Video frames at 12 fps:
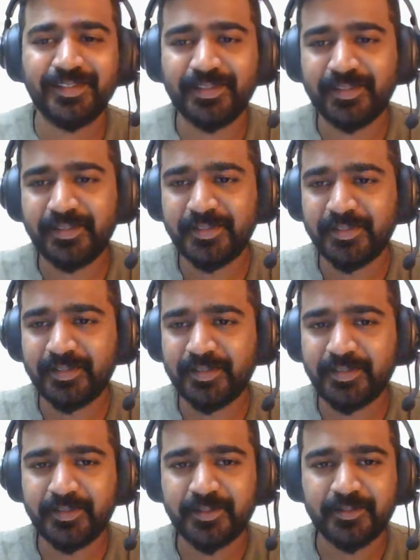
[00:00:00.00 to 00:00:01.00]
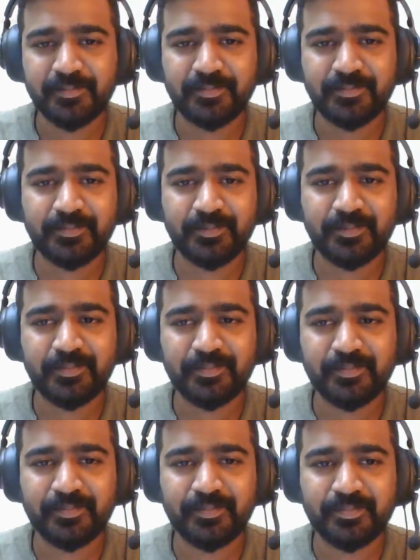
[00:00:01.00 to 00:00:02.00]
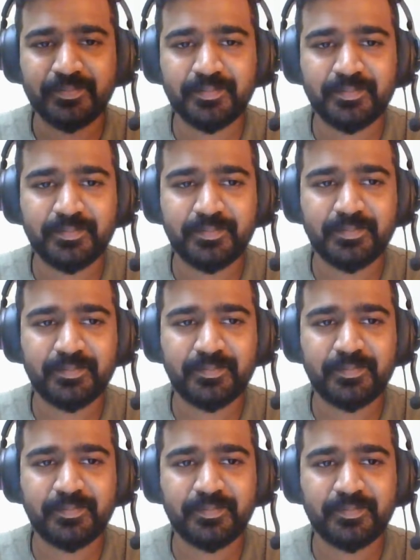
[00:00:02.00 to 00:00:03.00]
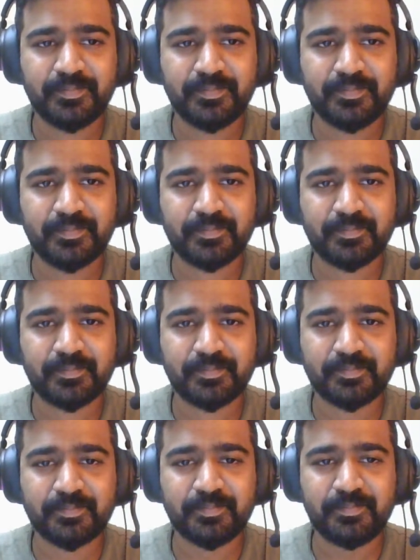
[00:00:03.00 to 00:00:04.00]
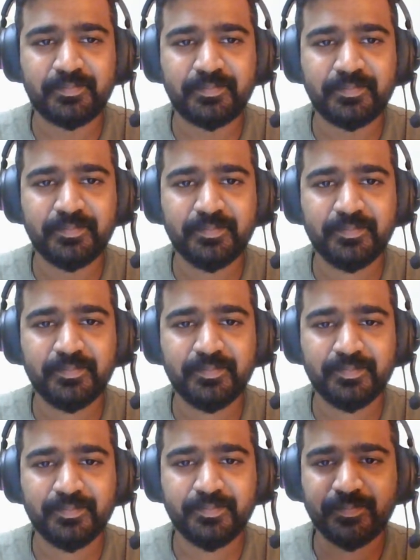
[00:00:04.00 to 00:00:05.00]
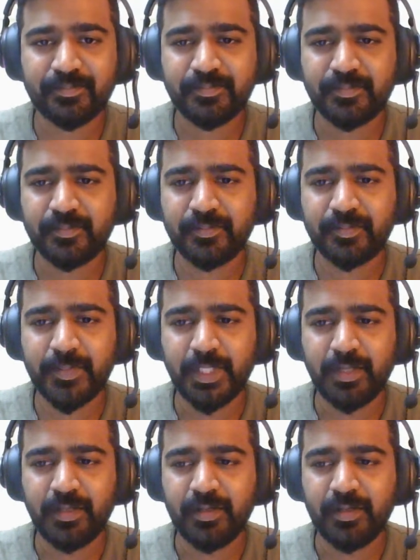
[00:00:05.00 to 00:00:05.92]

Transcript: Nothing is said.